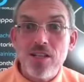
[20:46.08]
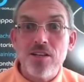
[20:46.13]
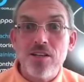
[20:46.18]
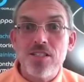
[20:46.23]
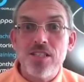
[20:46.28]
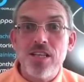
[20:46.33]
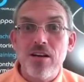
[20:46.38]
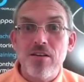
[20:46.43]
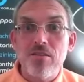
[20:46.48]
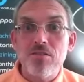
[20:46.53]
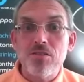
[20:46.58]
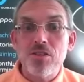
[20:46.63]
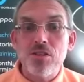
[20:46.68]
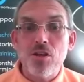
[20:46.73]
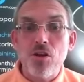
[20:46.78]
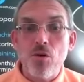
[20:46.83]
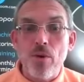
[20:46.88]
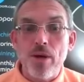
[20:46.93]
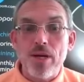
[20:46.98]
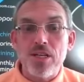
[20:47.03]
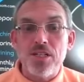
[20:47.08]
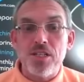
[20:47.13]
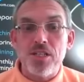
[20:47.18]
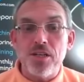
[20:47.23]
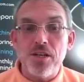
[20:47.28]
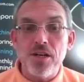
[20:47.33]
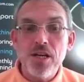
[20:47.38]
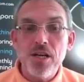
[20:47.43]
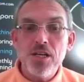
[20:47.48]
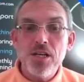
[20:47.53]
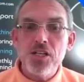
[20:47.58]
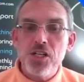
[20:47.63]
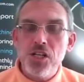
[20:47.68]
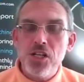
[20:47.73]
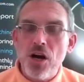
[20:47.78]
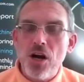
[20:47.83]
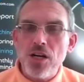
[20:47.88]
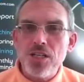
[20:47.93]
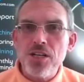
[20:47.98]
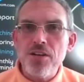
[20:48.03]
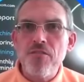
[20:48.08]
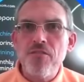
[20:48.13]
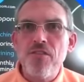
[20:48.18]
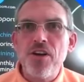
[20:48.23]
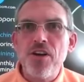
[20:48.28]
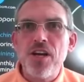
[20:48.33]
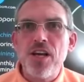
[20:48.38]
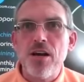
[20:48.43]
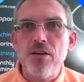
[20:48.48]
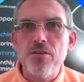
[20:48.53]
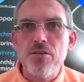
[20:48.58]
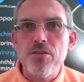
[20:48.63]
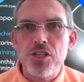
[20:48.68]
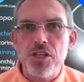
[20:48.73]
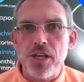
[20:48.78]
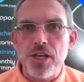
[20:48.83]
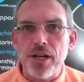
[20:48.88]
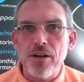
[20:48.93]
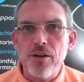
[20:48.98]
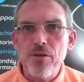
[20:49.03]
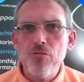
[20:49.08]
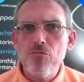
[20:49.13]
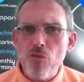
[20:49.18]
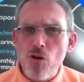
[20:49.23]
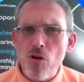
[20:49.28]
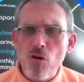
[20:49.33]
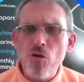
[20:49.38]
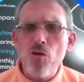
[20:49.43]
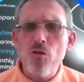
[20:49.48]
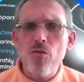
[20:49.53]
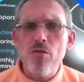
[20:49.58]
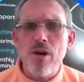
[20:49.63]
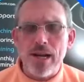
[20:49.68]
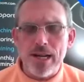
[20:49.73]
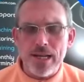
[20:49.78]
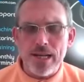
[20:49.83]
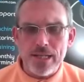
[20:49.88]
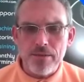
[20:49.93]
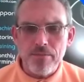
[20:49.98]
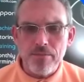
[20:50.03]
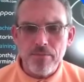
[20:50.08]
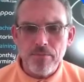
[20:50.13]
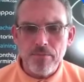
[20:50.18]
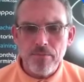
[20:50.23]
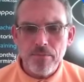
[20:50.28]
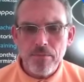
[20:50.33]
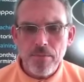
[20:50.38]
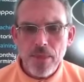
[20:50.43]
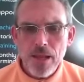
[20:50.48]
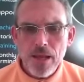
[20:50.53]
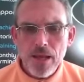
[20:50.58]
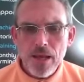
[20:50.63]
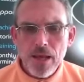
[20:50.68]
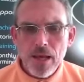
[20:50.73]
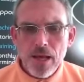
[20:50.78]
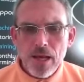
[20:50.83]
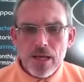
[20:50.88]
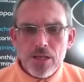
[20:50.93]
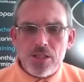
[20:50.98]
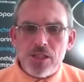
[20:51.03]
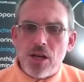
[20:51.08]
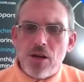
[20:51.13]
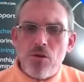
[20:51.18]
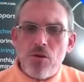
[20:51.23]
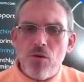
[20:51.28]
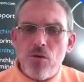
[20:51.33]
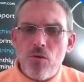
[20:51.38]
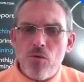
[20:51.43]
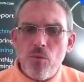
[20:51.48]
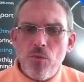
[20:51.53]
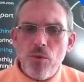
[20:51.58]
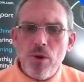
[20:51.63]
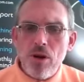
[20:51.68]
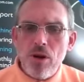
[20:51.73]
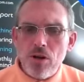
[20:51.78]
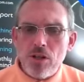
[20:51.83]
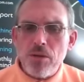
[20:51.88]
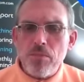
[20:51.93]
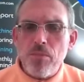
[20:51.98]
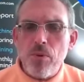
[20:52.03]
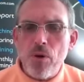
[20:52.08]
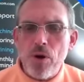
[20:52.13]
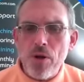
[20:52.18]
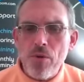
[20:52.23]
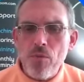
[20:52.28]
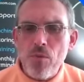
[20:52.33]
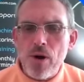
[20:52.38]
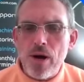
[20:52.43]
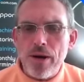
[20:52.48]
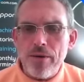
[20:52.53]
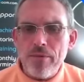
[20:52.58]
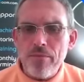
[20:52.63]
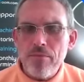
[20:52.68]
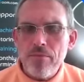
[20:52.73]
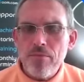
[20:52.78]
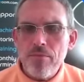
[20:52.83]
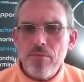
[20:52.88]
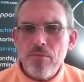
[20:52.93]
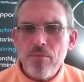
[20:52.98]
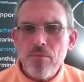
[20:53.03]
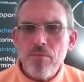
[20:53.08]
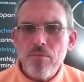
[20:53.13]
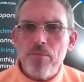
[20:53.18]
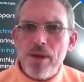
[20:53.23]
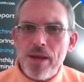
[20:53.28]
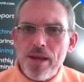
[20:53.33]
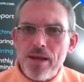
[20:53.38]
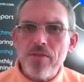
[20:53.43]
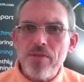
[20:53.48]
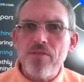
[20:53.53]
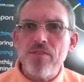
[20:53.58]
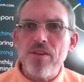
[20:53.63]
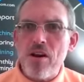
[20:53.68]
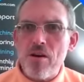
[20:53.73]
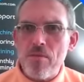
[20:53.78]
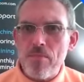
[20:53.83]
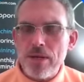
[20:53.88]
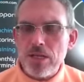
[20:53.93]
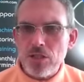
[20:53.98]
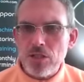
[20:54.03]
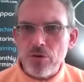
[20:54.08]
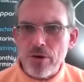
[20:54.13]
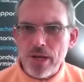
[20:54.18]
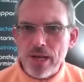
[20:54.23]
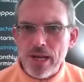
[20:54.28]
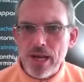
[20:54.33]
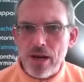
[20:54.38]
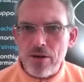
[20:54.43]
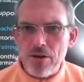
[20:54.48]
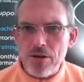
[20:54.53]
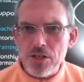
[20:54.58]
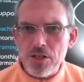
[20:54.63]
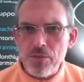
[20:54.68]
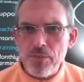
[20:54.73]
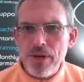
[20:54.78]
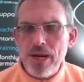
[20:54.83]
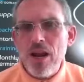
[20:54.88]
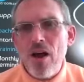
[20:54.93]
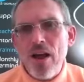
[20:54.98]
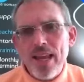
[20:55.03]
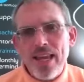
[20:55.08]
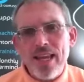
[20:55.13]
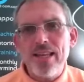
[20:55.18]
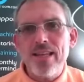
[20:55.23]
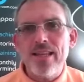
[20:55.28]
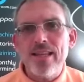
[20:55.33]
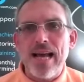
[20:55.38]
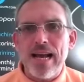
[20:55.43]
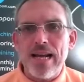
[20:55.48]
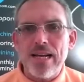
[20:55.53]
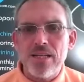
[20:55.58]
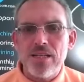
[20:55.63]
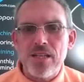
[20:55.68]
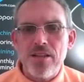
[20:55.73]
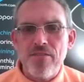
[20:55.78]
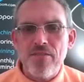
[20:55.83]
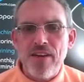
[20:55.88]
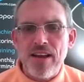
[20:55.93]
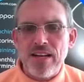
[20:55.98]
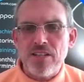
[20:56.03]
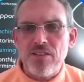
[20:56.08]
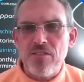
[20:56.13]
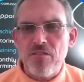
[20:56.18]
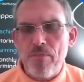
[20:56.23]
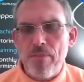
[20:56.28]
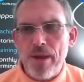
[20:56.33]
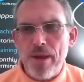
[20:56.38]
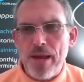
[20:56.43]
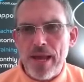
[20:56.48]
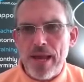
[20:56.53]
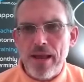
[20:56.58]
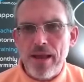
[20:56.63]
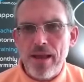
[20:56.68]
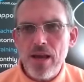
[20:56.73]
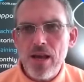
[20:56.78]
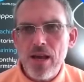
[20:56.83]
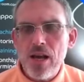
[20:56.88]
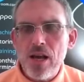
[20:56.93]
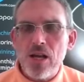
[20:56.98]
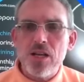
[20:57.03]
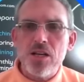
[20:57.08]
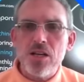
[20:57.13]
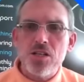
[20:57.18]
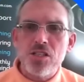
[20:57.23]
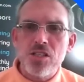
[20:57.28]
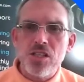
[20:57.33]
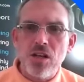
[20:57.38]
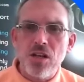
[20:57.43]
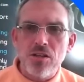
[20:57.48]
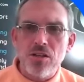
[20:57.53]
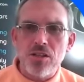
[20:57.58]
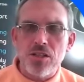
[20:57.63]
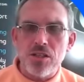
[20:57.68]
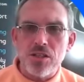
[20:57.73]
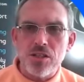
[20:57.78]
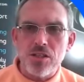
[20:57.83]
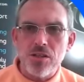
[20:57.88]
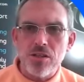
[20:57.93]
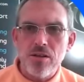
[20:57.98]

ourselves the question charging for coaching, wrong or right? So we looked at point one being a therapist or a coach, and we likened that to the effect of being a consultant.